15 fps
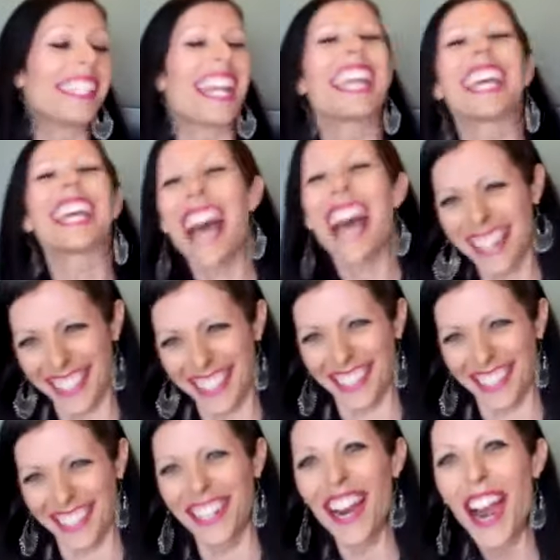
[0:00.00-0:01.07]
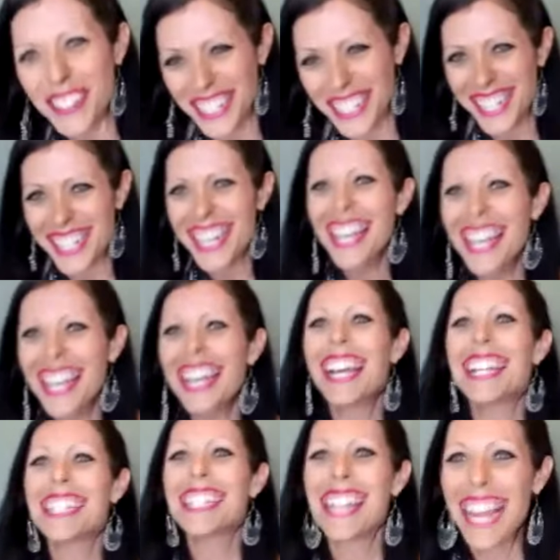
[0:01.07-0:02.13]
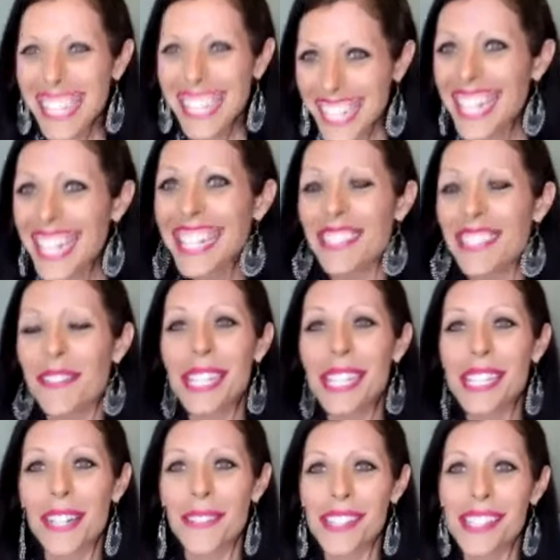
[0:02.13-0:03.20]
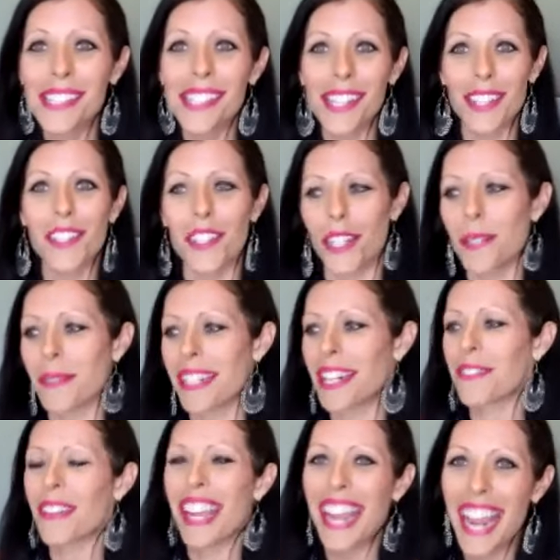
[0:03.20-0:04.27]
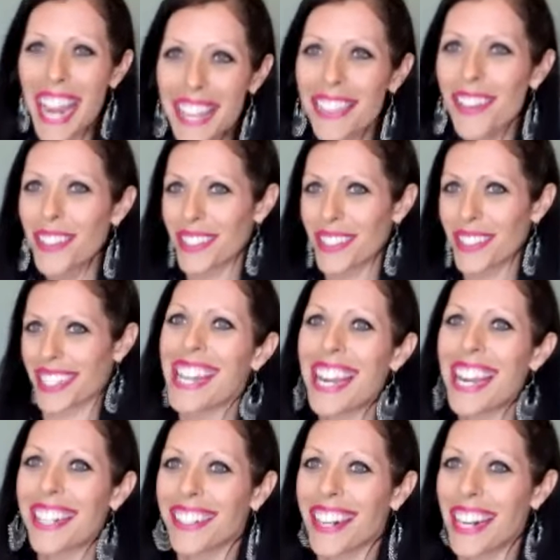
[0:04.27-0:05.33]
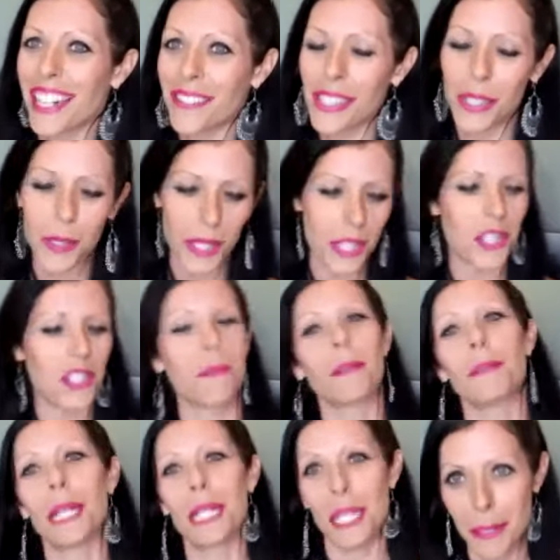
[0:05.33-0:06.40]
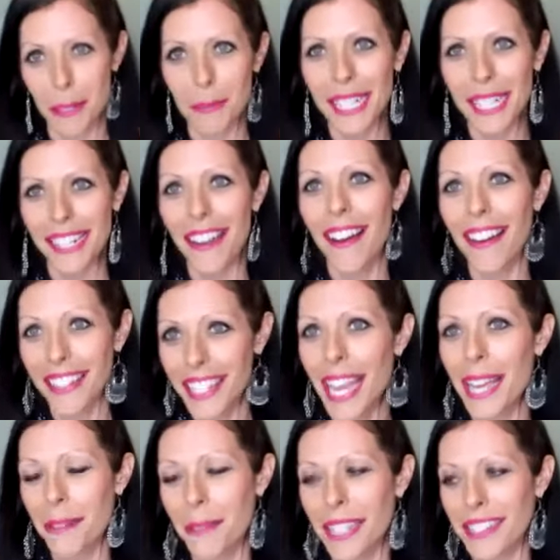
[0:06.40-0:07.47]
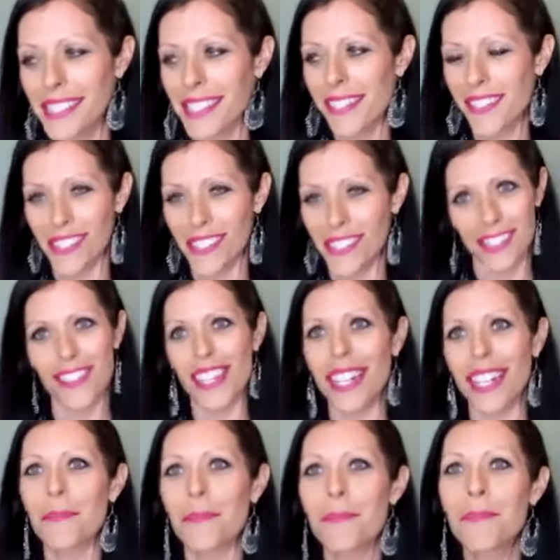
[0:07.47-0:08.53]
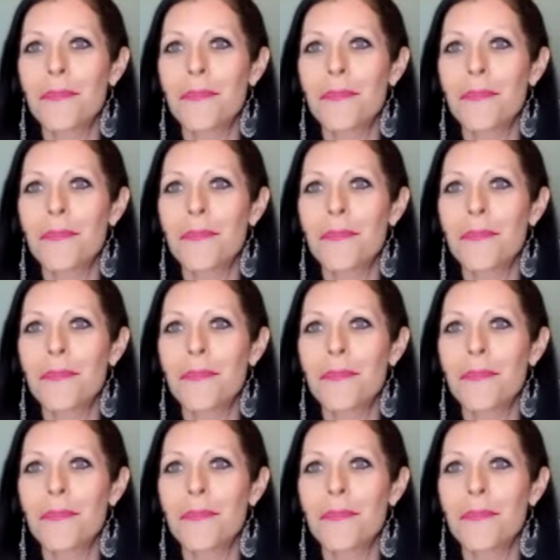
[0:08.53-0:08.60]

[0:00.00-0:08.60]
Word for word: dig it out of the garbage and eat it because it was in such judgment. If I ate the whole container, I have to go to the gym and punish my body again because I just cheated.